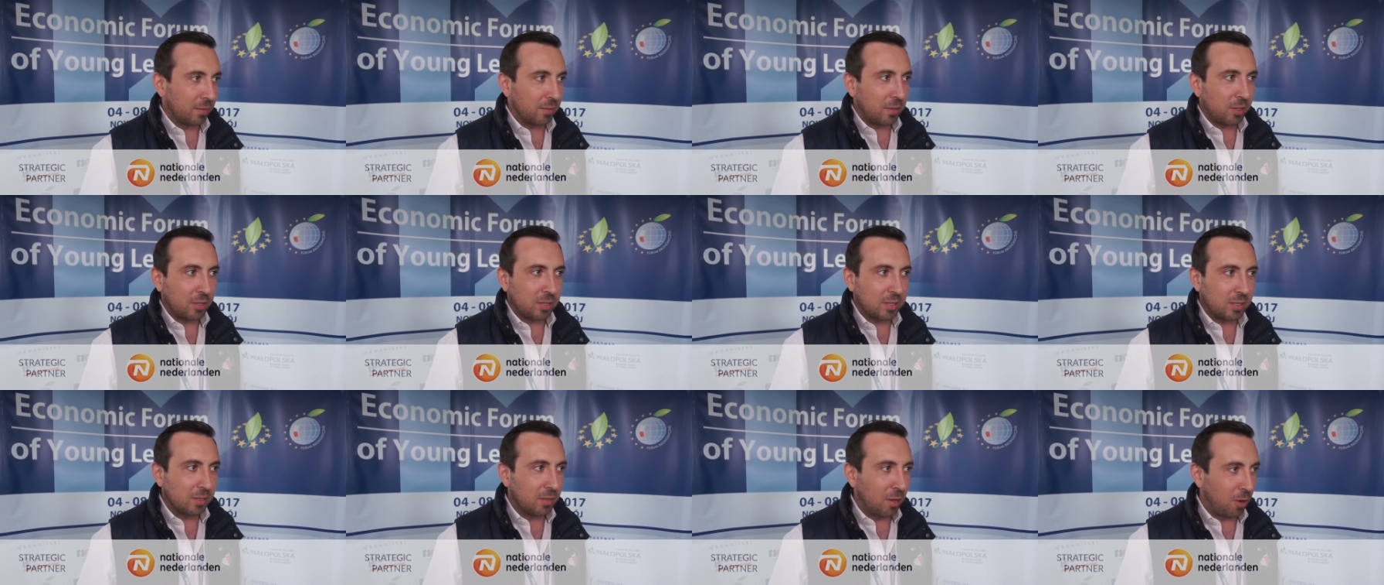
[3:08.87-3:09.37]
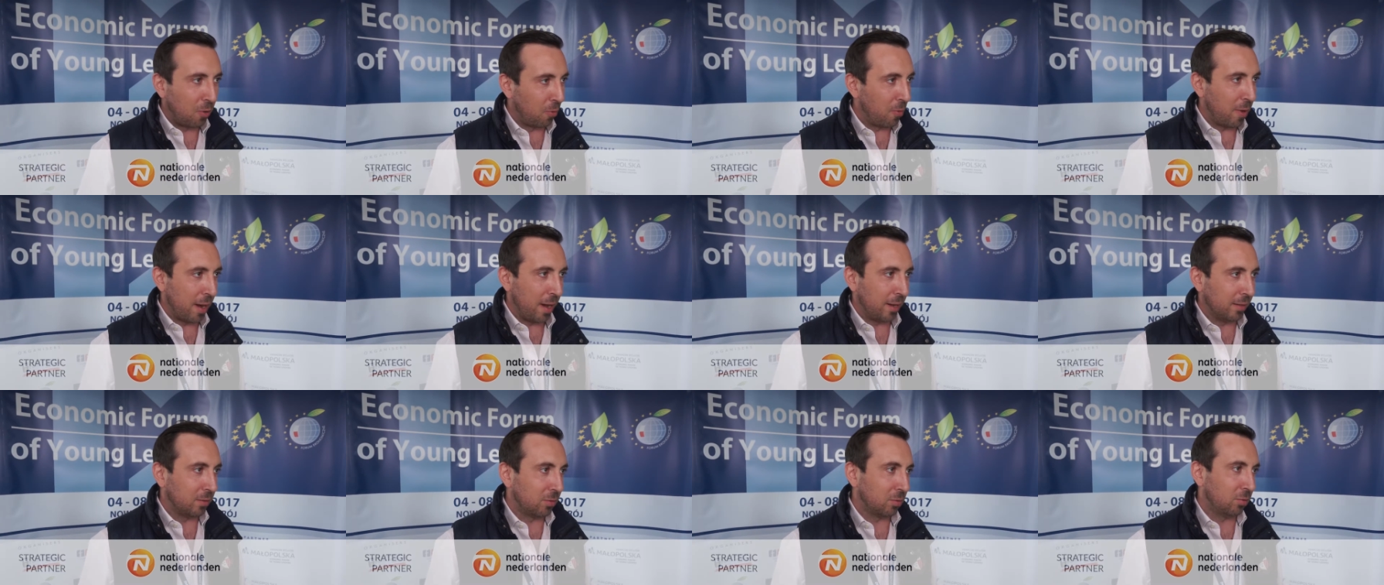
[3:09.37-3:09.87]
there is no
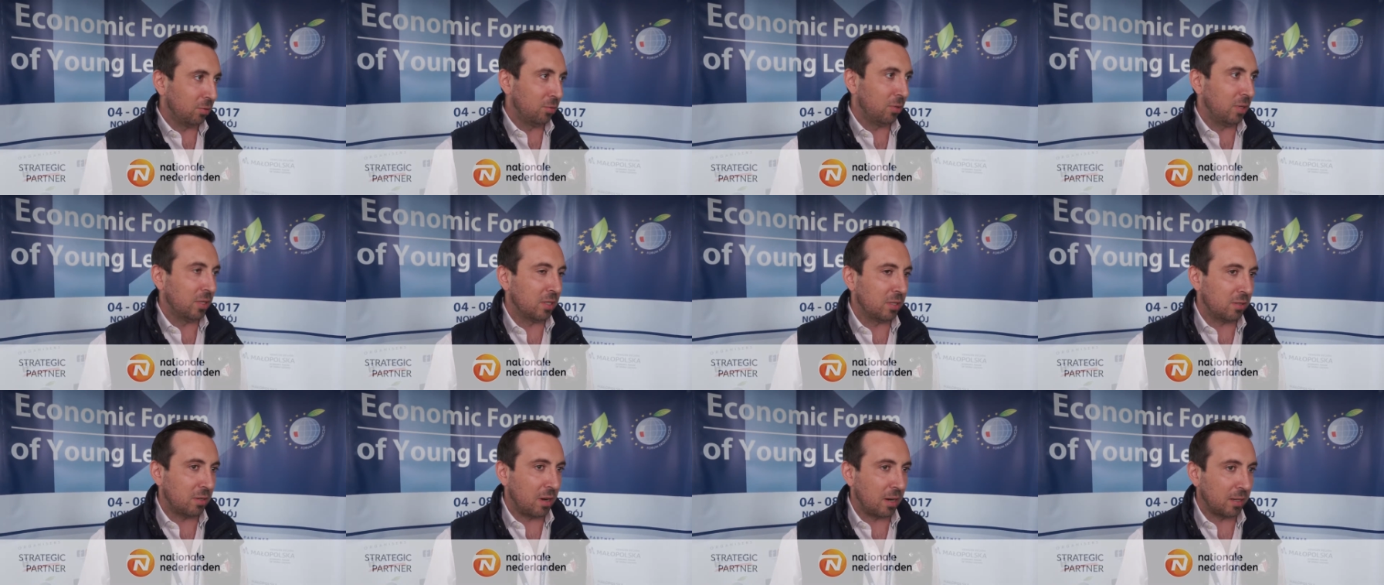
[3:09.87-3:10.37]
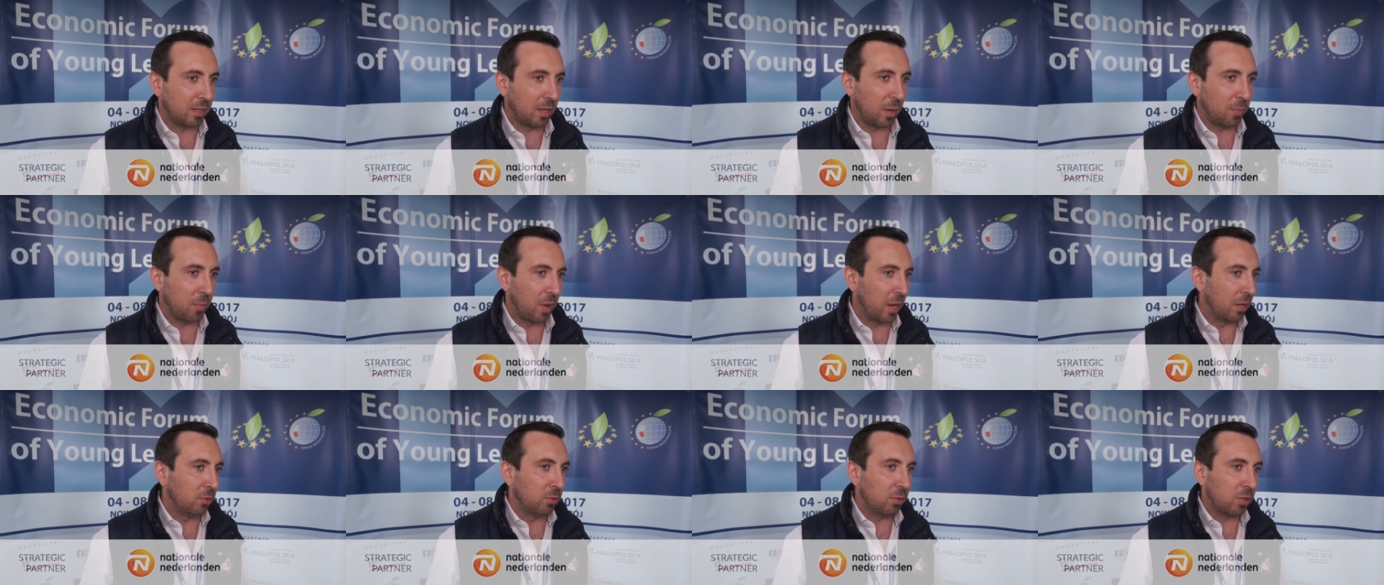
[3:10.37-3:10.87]
way to do a
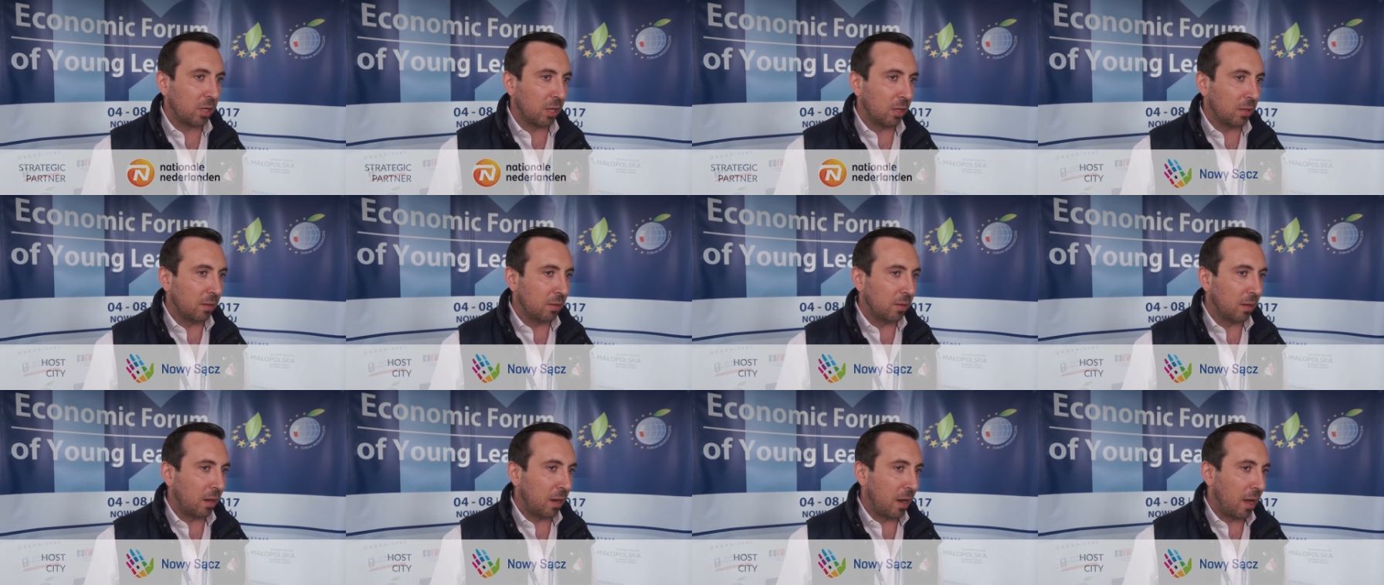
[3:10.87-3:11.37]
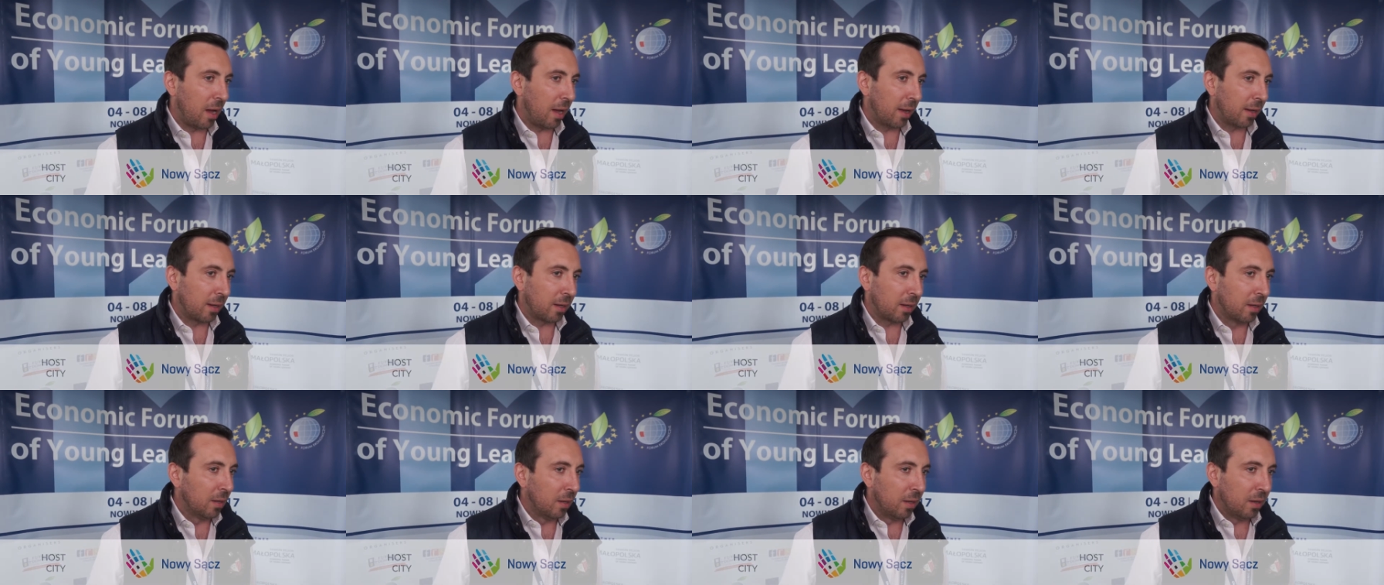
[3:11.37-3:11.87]
startup. And you can
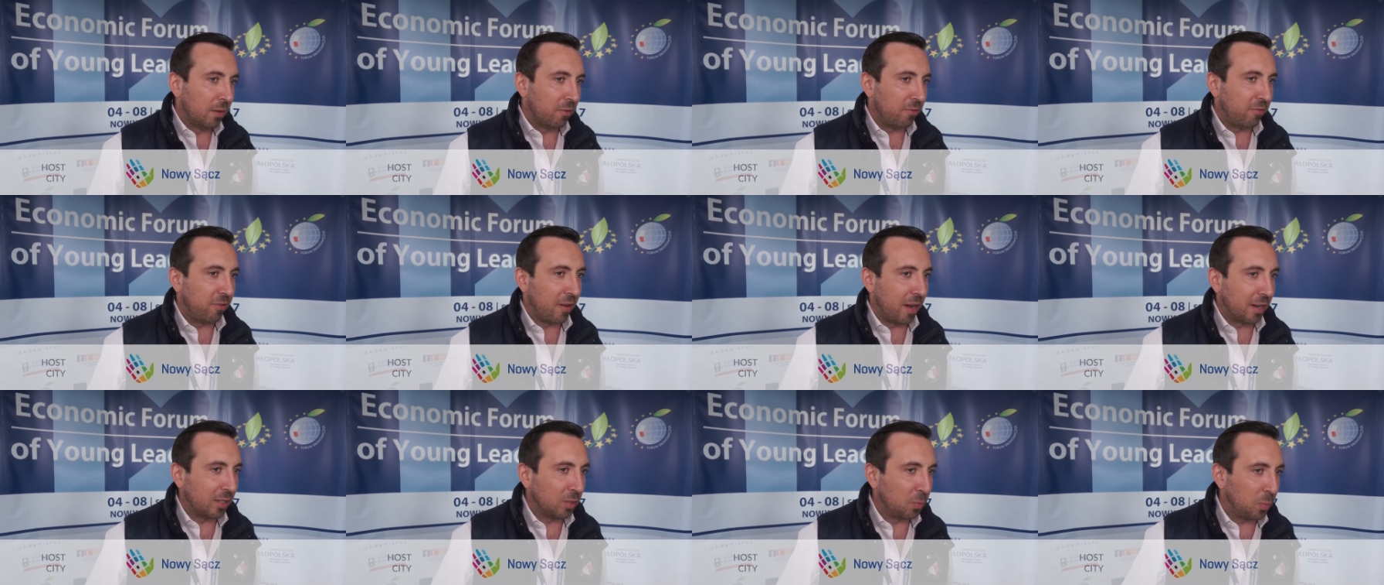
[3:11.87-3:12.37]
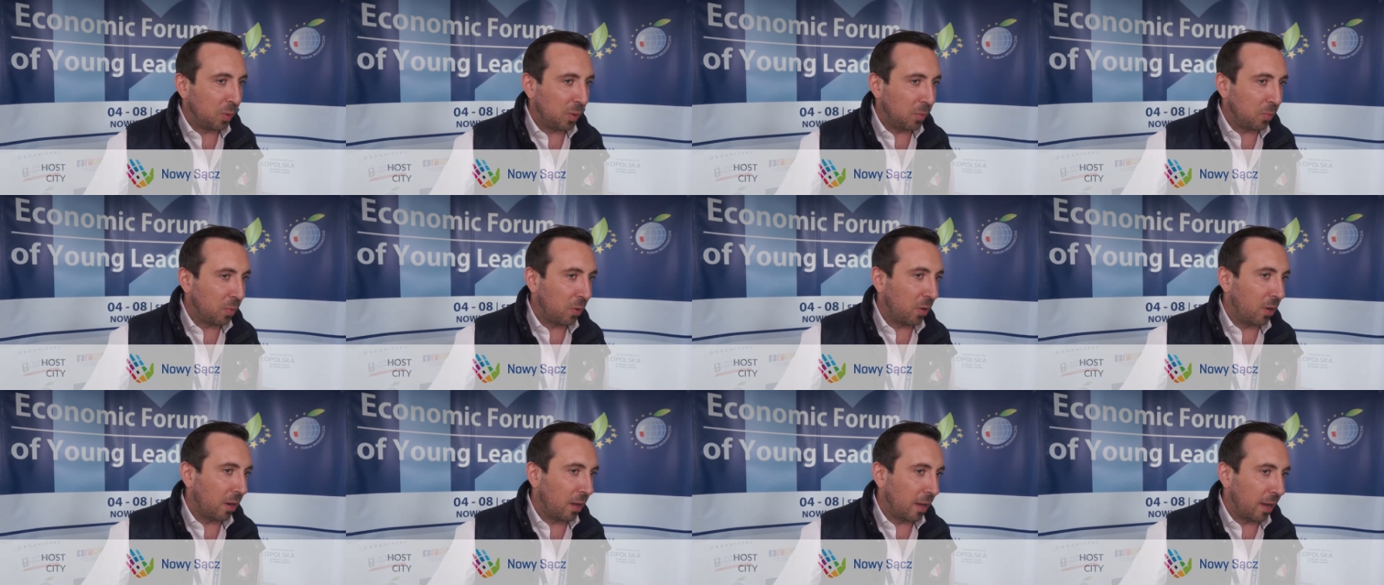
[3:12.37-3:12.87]
find
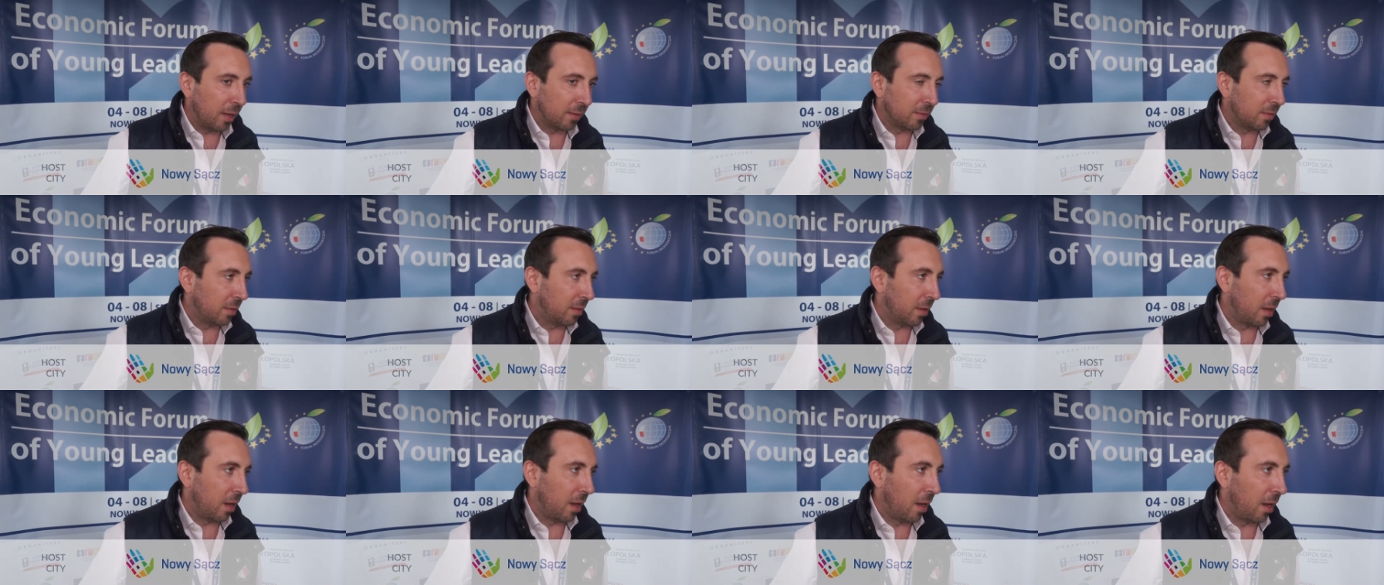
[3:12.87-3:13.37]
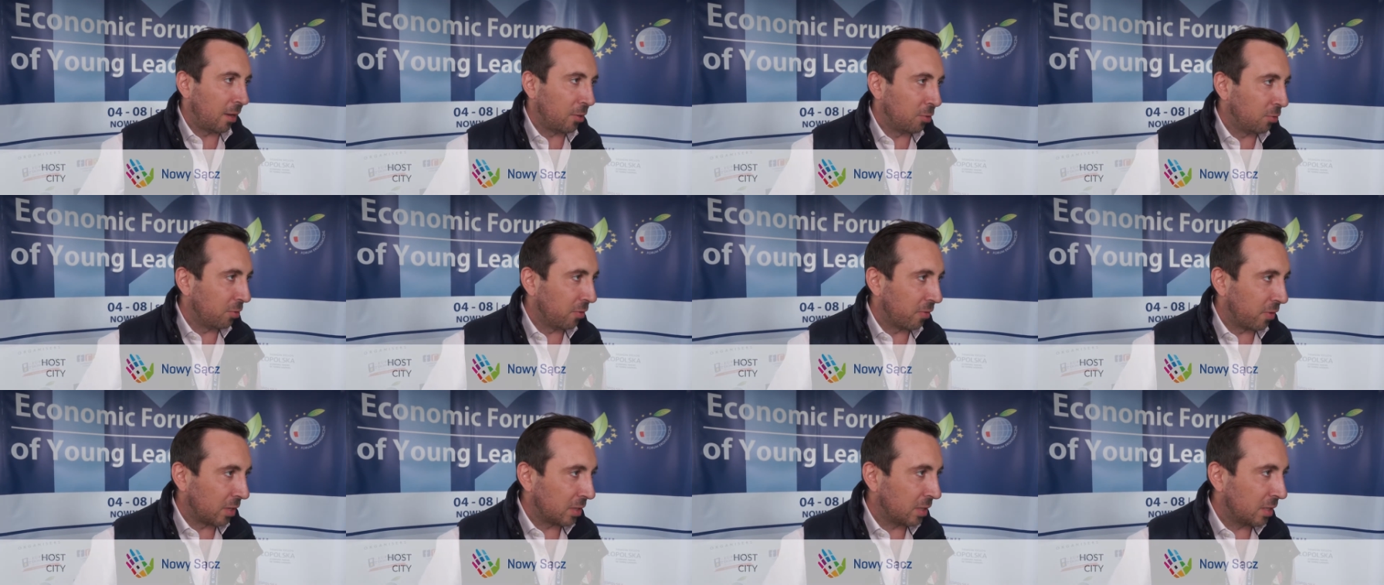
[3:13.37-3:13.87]
people at the
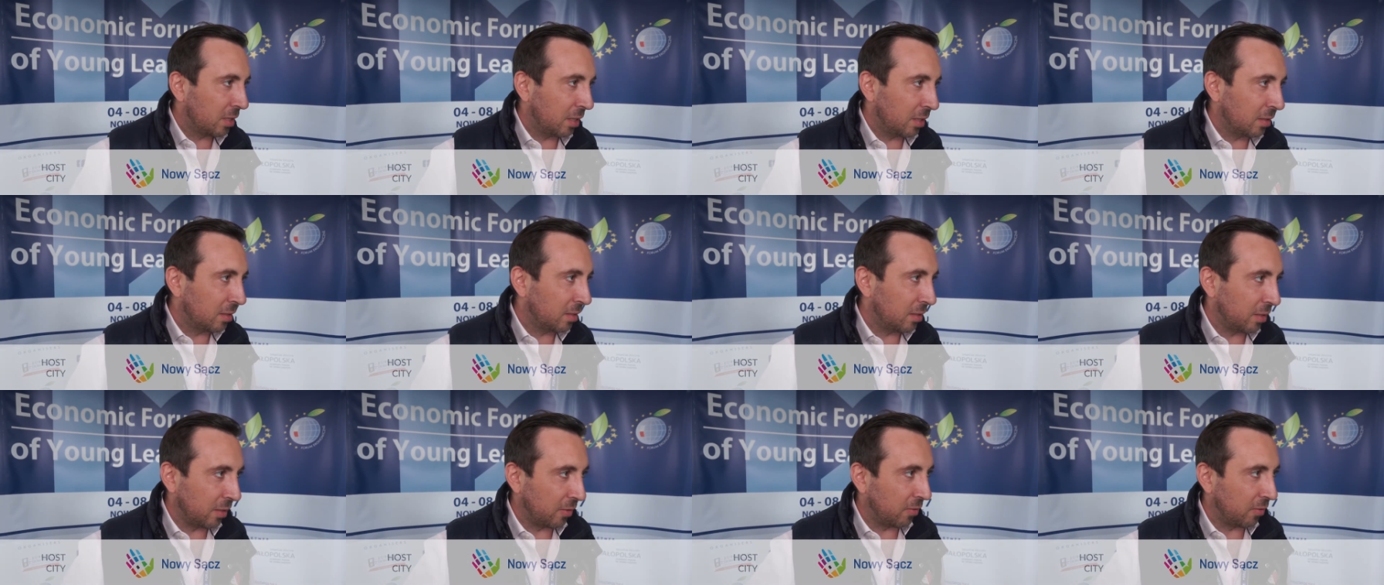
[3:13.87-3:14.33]
universities.